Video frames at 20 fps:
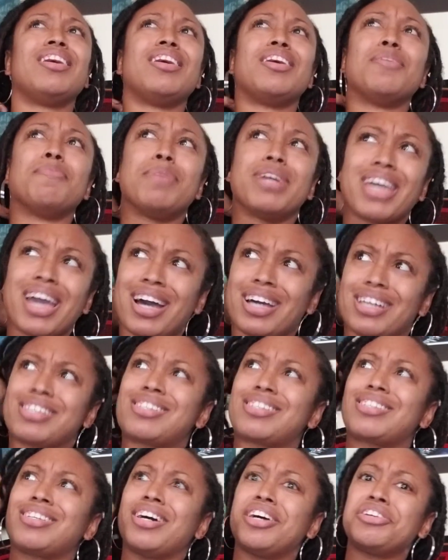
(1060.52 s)
But
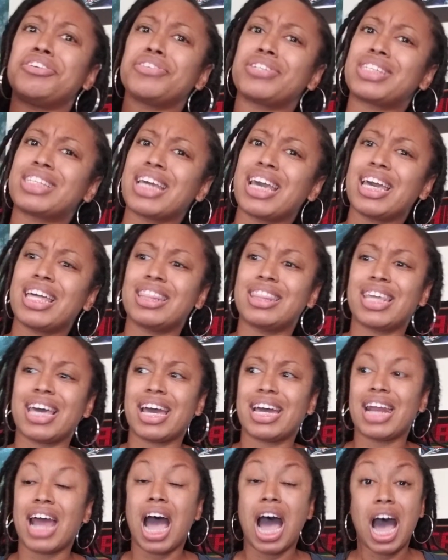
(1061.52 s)
yes, understand
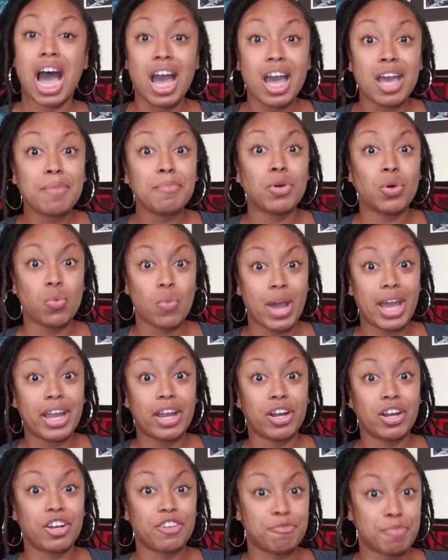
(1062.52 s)
that I'm
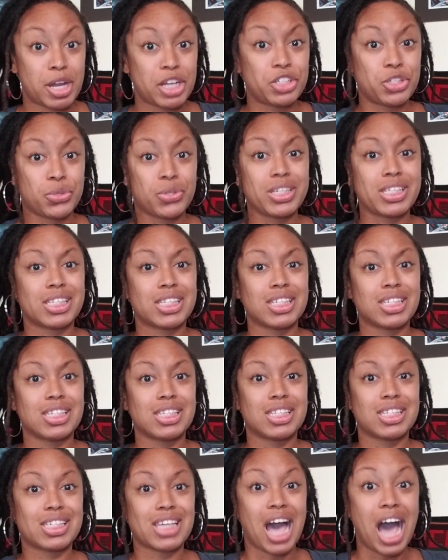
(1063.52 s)
aware of my
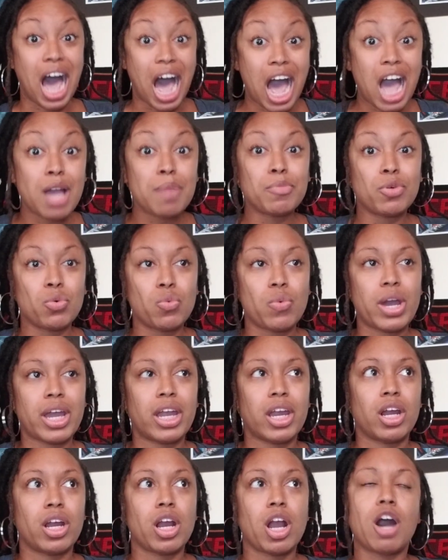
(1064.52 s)
choices. I'm
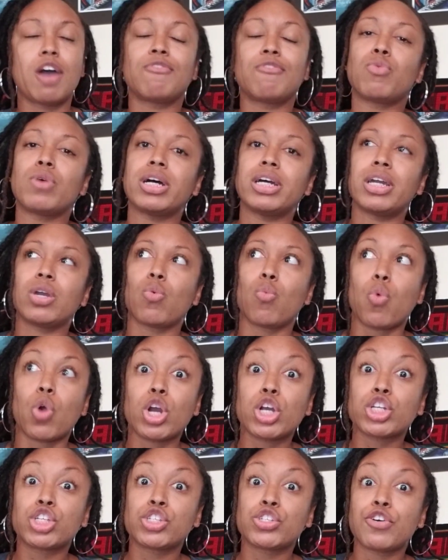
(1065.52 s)
aware of what
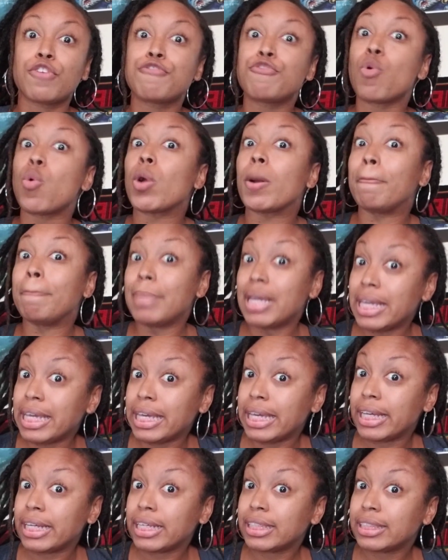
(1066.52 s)
works for me.
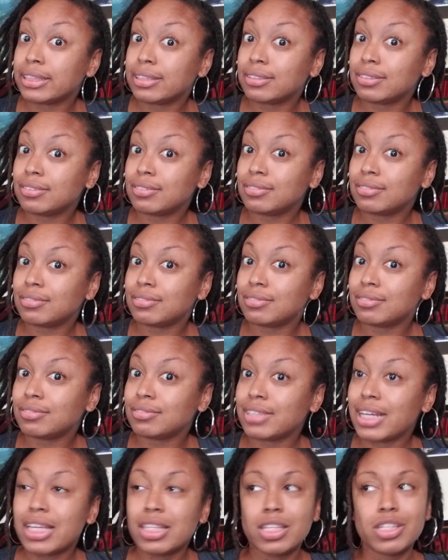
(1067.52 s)

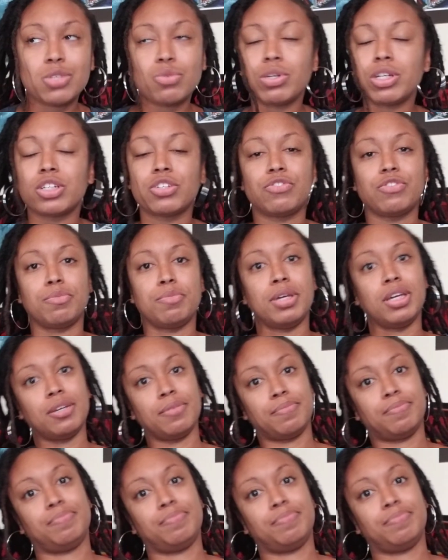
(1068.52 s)
And this works for me.